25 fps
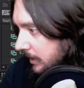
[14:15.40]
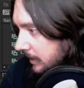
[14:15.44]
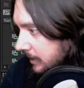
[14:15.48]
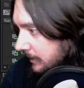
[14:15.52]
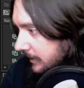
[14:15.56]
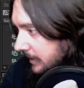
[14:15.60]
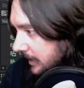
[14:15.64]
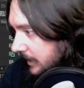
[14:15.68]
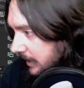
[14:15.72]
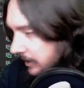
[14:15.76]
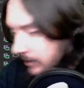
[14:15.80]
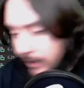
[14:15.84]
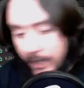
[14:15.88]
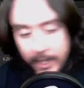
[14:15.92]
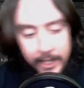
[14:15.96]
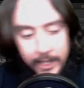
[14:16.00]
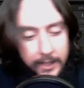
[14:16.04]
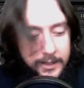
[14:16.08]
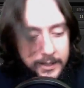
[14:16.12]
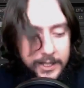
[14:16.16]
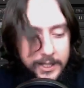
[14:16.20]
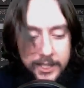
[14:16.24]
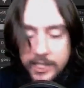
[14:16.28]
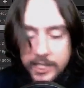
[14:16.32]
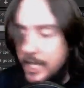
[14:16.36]
me link it right here
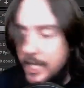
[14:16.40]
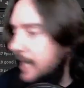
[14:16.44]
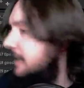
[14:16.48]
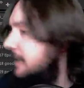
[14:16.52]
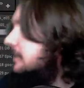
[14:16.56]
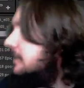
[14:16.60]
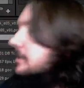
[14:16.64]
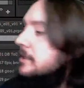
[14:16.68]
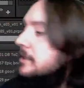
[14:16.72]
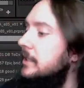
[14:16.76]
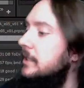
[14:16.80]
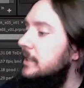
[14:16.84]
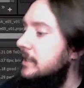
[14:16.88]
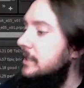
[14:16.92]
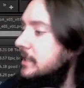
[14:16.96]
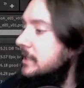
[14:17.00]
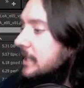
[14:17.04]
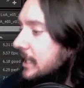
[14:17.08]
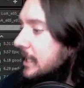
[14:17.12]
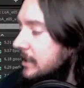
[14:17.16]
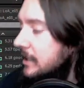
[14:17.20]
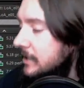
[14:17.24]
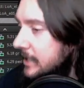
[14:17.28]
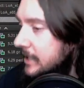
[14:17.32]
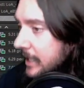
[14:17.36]
in the chat so you guys can
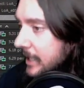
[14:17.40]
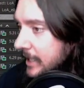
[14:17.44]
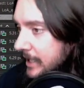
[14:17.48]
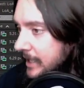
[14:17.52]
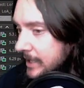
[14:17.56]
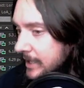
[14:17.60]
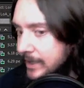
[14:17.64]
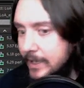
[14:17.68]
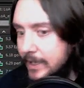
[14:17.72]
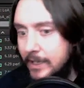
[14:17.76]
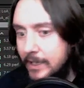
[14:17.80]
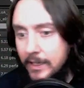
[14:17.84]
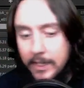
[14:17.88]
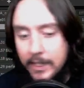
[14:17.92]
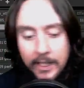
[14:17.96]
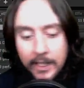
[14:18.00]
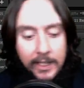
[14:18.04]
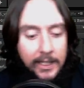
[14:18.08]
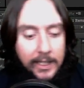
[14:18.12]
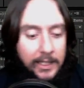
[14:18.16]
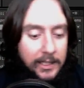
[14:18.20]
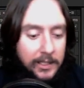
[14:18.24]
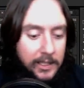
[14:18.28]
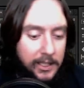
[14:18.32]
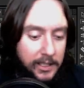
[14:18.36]
take a look at it. And then
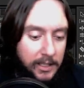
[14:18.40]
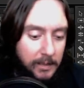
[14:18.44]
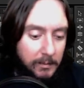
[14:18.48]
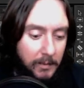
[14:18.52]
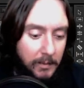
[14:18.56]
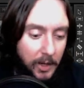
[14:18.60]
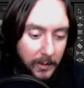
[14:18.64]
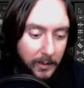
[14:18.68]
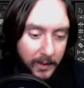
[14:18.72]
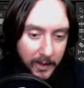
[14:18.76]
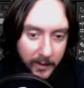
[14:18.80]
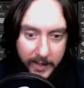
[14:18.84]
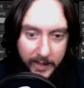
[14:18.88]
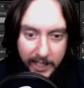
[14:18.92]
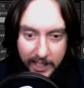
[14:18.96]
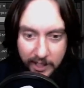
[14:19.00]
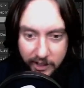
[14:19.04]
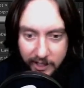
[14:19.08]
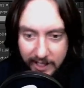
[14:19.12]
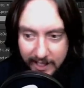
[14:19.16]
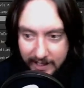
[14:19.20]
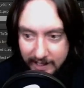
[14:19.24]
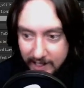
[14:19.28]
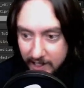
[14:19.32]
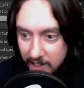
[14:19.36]
in just a moment, when I
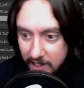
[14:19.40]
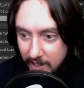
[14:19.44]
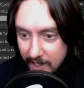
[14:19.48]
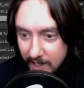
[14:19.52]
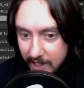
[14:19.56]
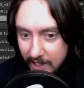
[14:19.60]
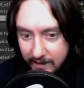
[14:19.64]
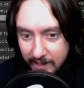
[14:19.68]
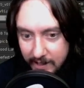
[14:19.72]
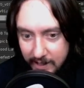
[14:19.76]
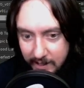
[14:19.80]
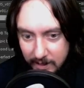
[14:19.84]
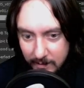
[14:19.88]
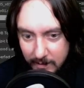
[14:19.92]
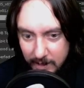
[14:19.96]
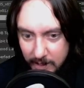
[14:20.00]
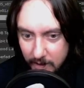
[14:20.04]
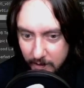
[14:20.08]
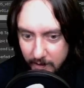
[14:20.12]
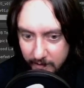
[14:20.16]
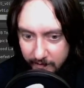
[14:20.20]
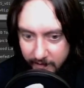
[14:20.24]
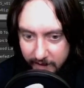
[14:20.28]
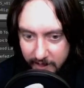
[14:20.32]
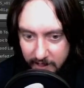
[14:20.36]
transition out of this, let
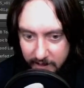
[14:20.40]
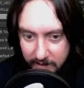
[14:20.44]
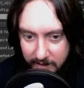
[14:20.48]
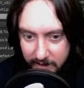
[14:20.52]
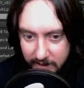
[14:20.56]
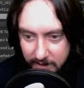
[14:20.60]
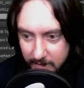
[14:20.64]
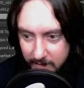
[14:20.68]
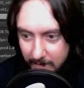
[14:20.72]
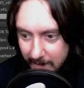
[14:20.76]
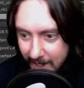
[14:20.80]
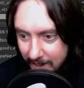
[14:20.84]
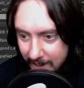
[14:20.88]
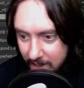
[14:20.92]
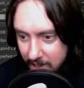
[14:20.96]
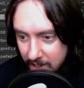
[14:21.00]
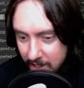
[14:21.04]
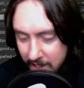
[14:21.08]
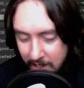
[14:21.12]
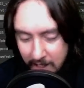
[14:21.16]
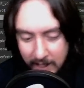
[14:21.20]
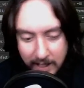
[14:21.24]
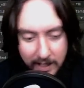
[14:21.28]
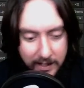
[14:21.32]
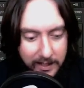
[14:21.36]
me finish this match.
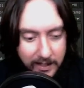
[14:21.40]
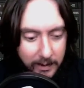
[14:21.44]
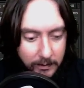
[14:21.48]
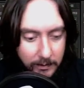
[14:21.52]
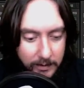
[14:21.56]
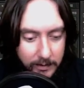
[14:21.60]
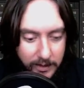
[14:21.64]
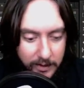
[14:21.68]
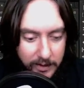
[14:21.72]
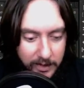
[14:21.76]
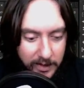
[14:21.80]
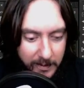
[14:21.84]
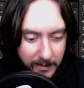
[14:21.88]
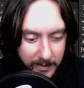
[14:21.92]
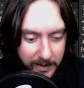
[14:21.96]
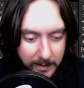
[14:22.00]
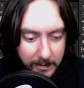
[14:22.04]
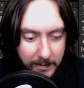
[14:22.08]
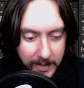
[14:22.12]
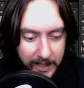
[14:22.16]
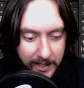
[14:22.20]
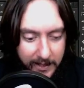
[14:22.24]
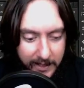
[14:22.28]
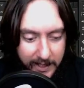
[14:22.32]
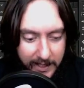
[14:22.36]
Then we'll do tip of the
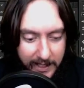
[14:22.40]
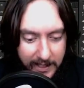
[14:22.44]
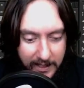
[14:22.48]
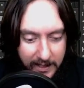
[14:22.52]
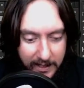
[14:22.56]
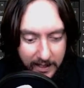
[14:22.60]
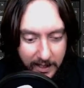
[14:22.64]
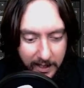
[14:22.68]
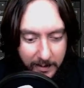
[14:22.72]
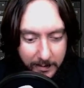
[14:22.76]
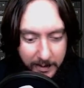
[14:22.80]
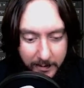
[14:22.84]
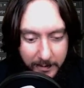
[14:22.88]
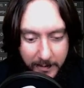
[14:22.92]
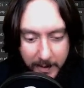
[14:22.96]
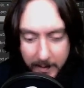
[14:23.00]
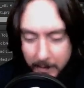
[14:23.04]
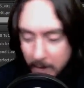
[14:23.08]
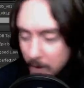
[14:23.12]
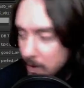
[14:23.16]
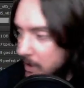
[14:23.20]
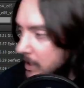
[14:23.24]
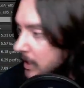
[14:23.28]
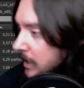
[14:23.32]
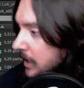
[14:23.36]
beard, and a couple of
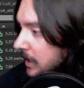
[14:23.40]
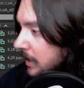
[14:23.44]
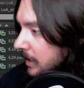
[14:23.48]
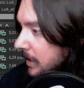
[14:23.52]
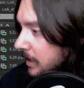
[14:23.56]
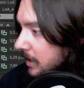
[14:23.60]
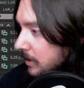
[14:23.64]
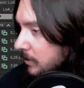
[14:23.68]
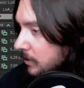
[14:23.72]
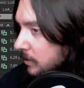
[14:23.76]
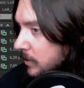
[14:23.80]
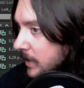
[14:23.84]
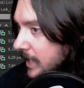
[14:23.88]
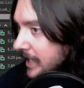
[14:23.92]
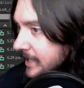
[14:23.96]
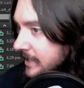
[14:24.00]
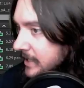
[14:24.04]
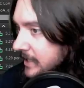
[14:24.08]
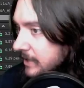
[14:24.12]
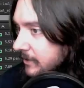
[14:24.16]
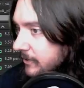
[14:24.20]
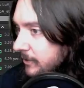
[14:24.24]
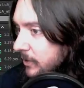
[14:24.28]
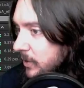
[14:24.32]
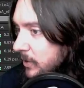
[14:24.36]
people were
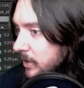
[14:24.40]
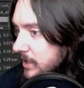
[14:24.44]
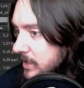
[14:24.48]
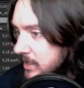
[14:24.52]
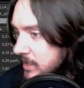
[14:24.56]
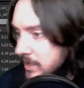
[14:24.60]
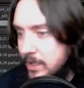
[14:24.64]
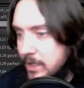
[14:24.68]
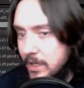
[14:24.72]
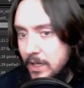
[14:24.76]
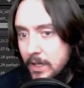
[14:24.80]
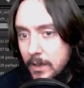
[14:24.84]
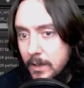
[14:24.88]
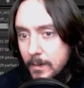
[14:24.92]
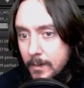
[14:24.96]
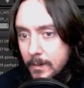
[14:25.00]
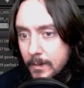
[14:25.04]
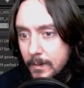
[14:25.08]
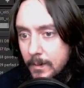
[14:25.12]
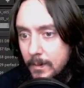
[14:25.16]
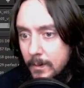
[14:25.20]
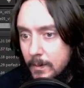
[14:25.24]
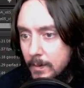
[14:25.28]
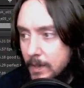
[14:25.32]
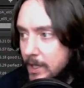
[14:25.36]
asking for
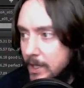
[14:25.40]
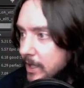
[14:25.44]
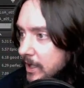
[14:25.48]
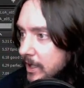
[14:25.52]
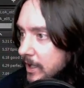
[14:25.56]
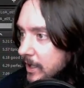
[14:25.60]
some